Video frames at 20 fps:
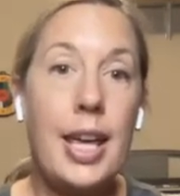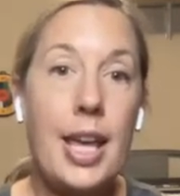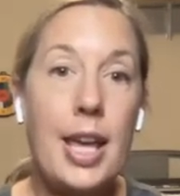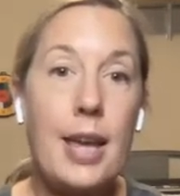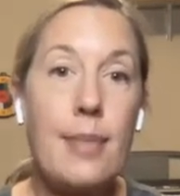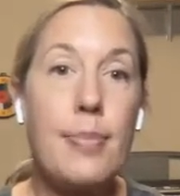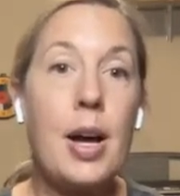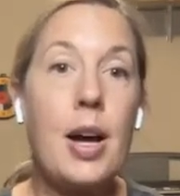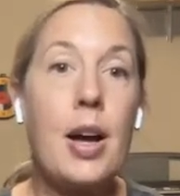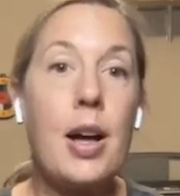
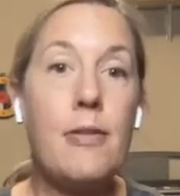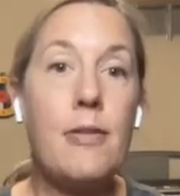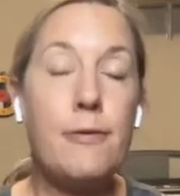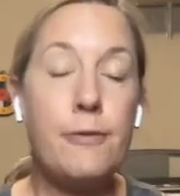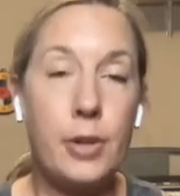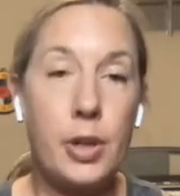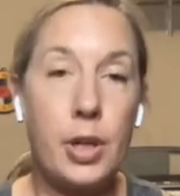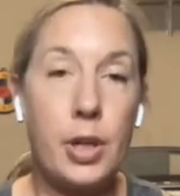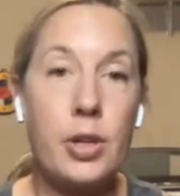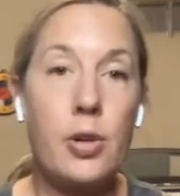keep a
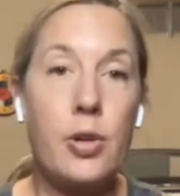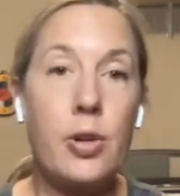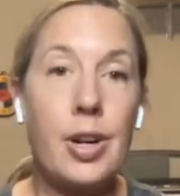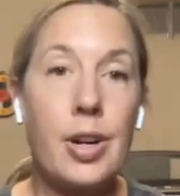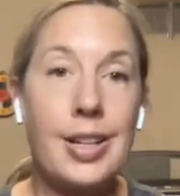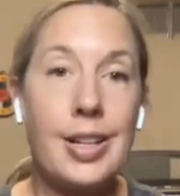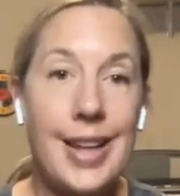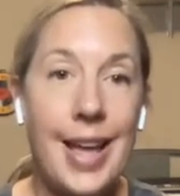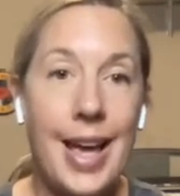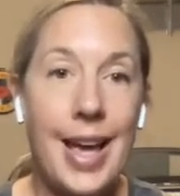foot or
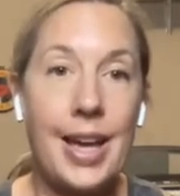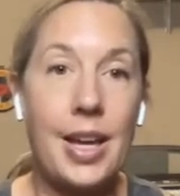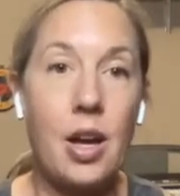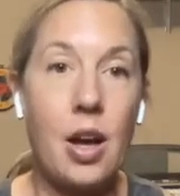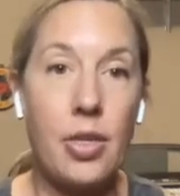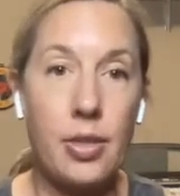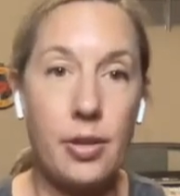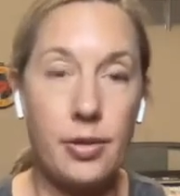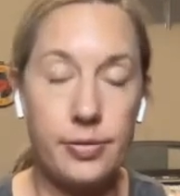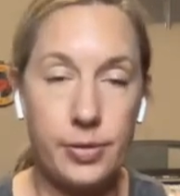a leg
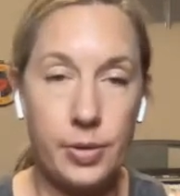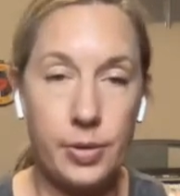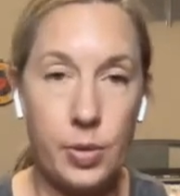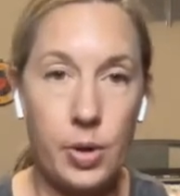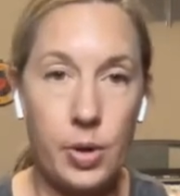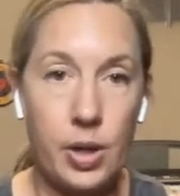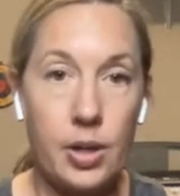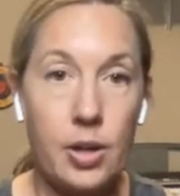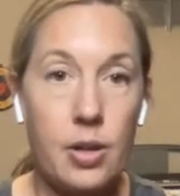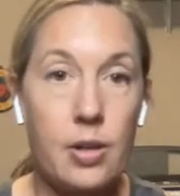on the
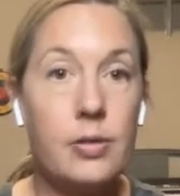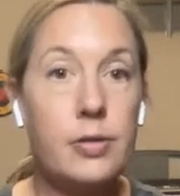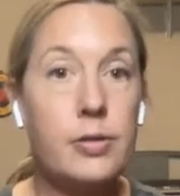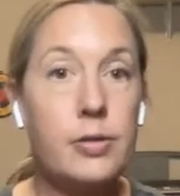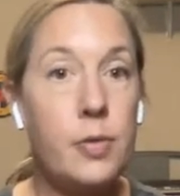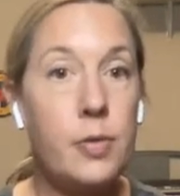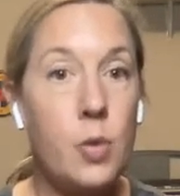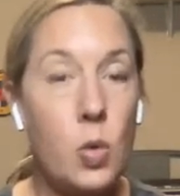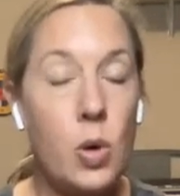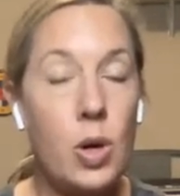floor
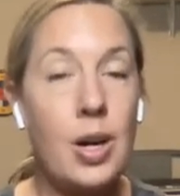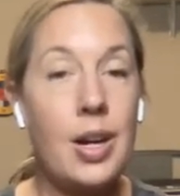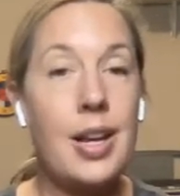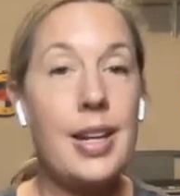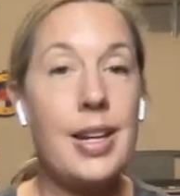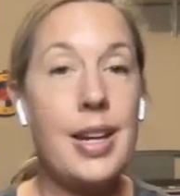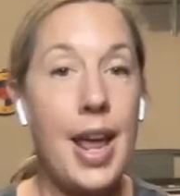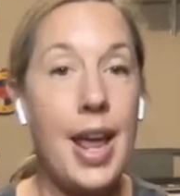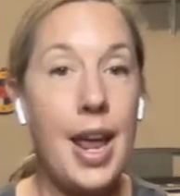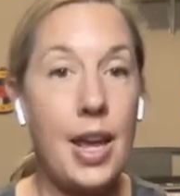for
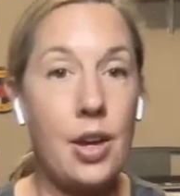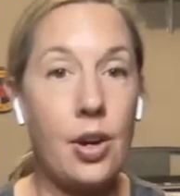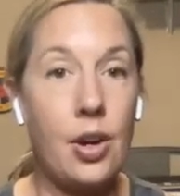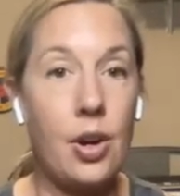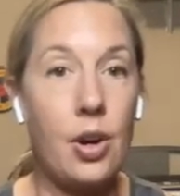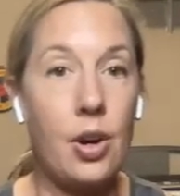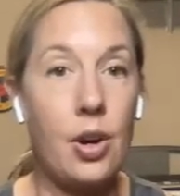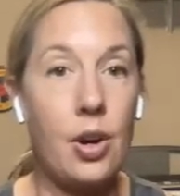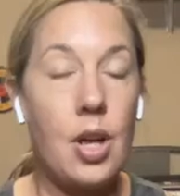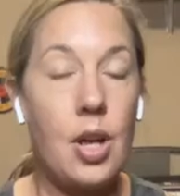an
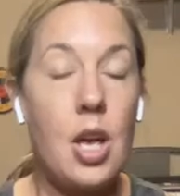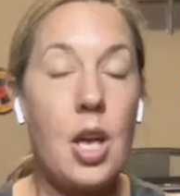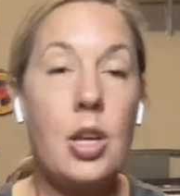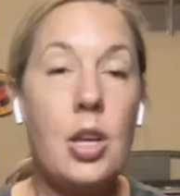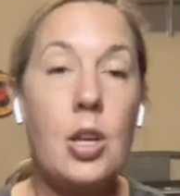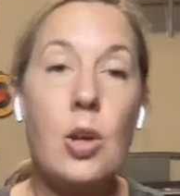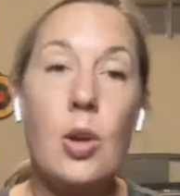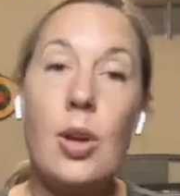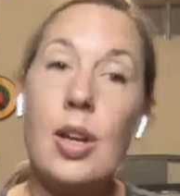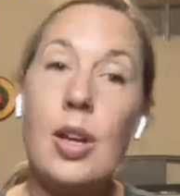anchor.
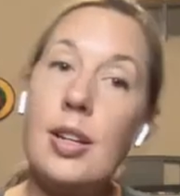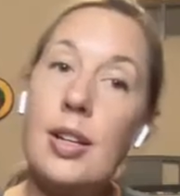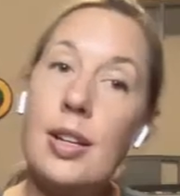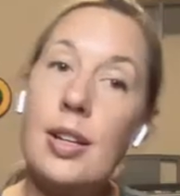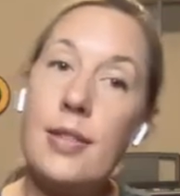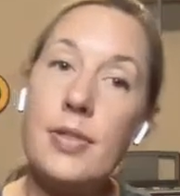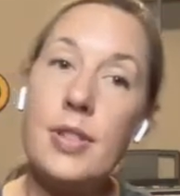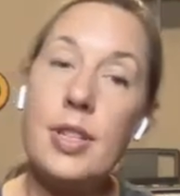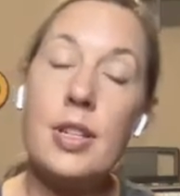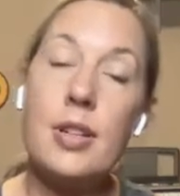You can
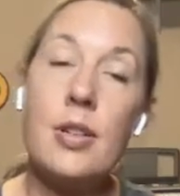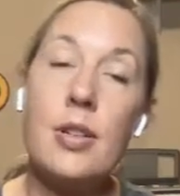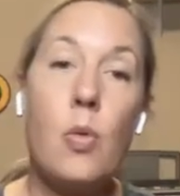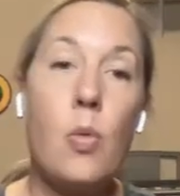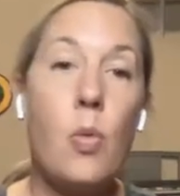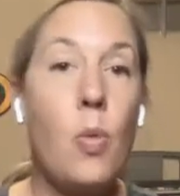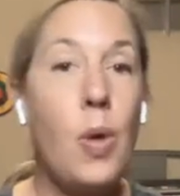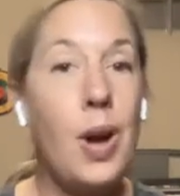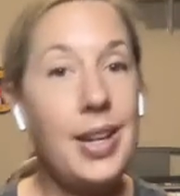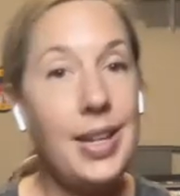lift
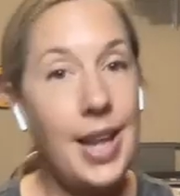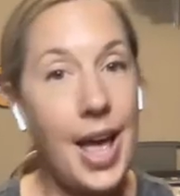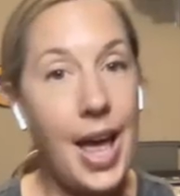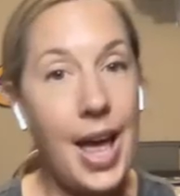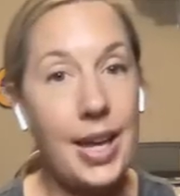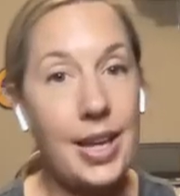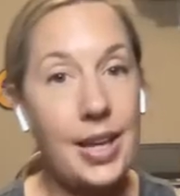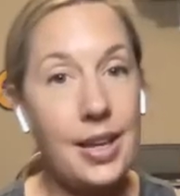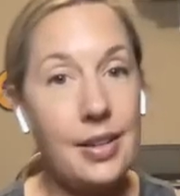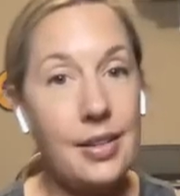one
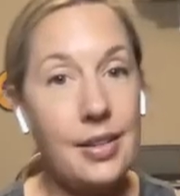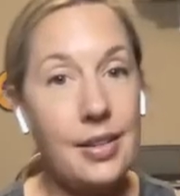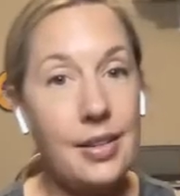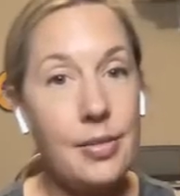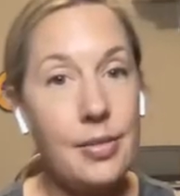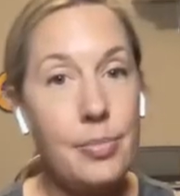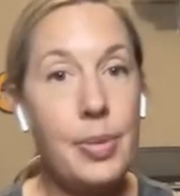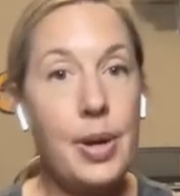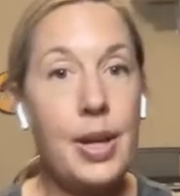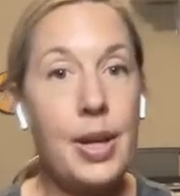leg,
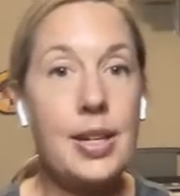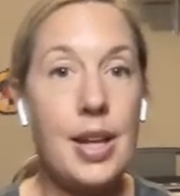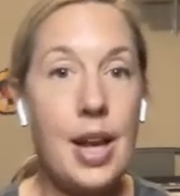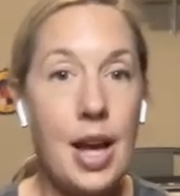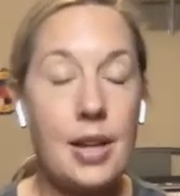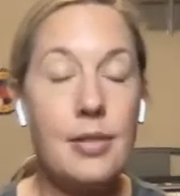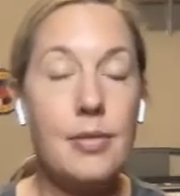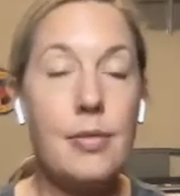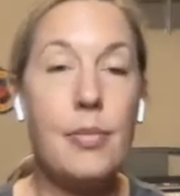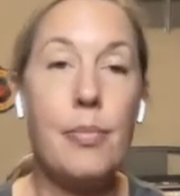but
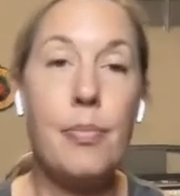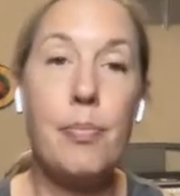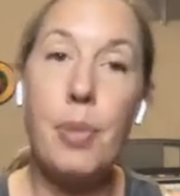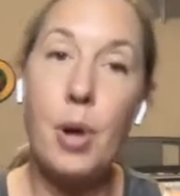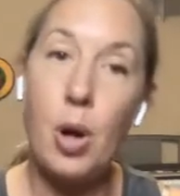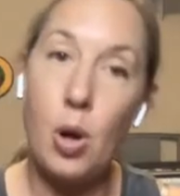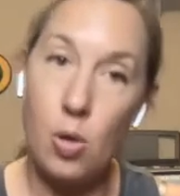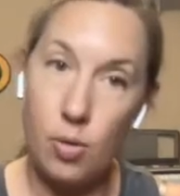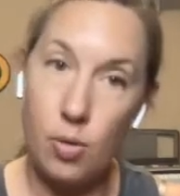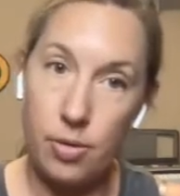not
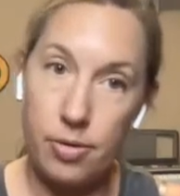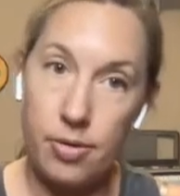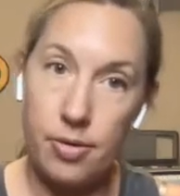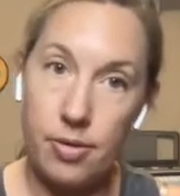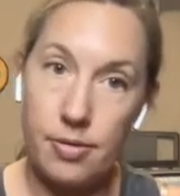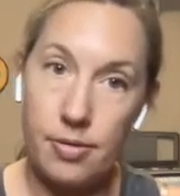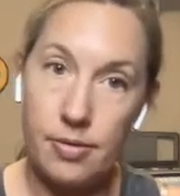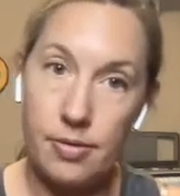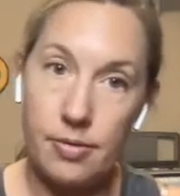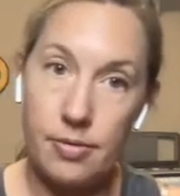both.
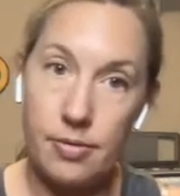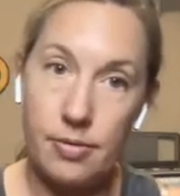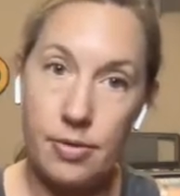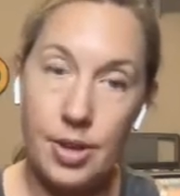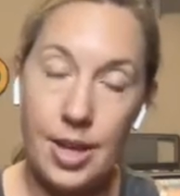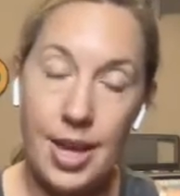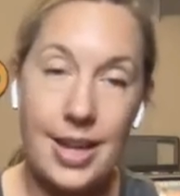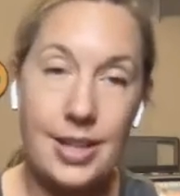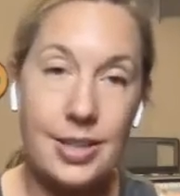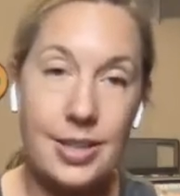
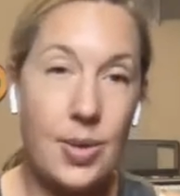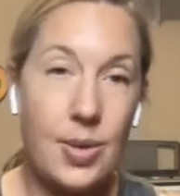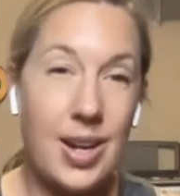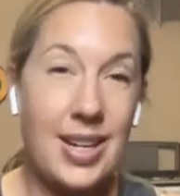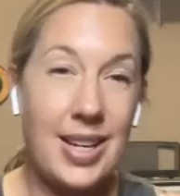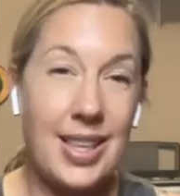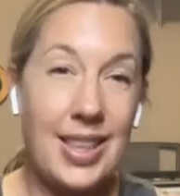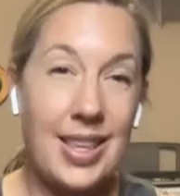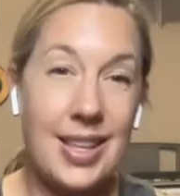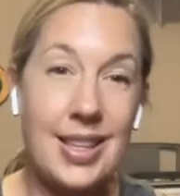Okay, so
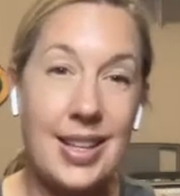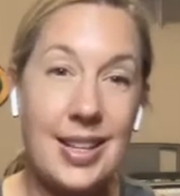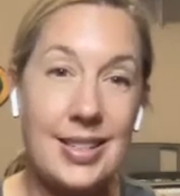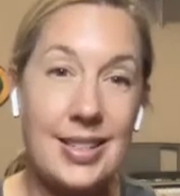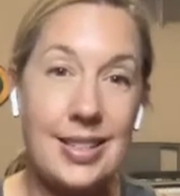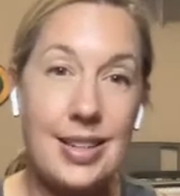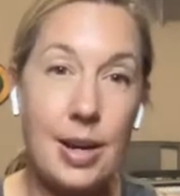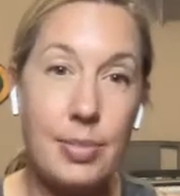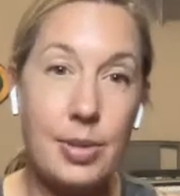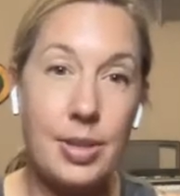anything
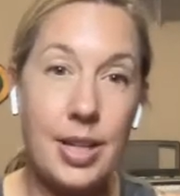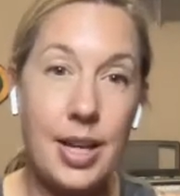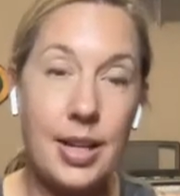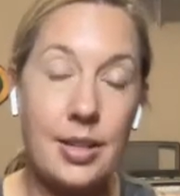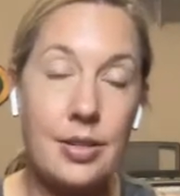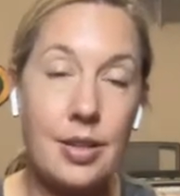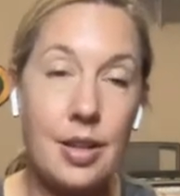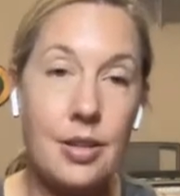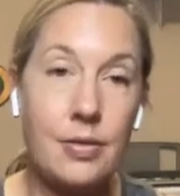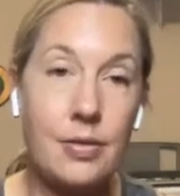that's double
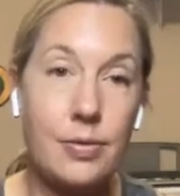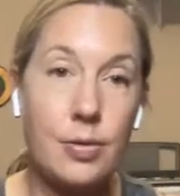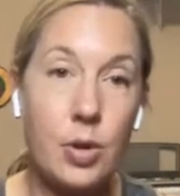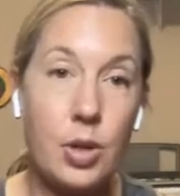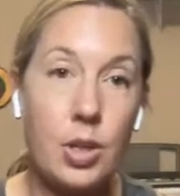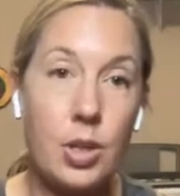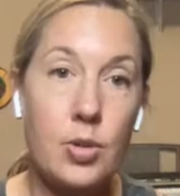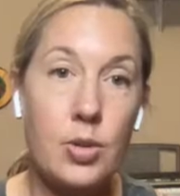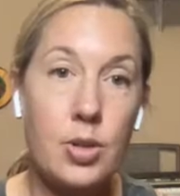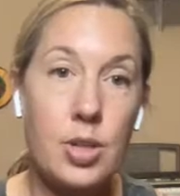legs on the
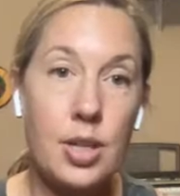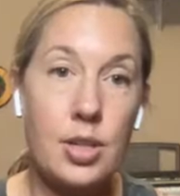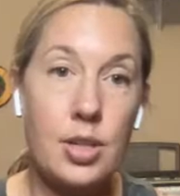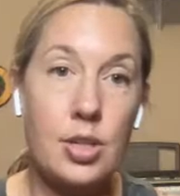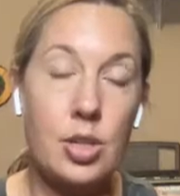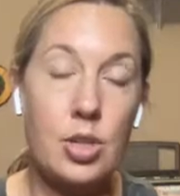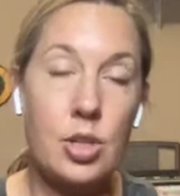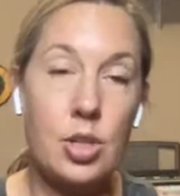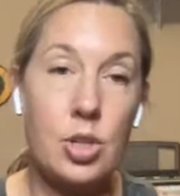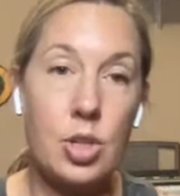floor, you
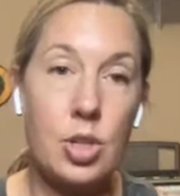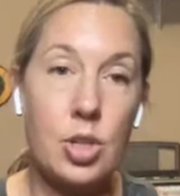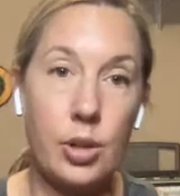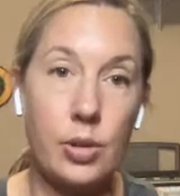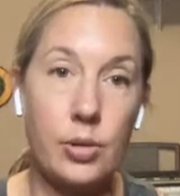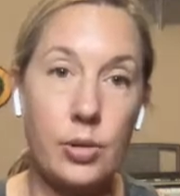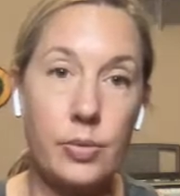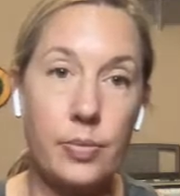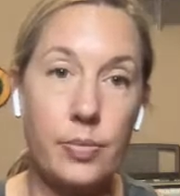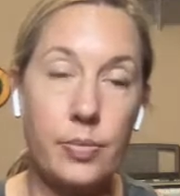adjust it to
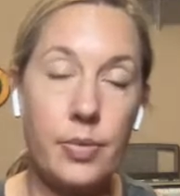2.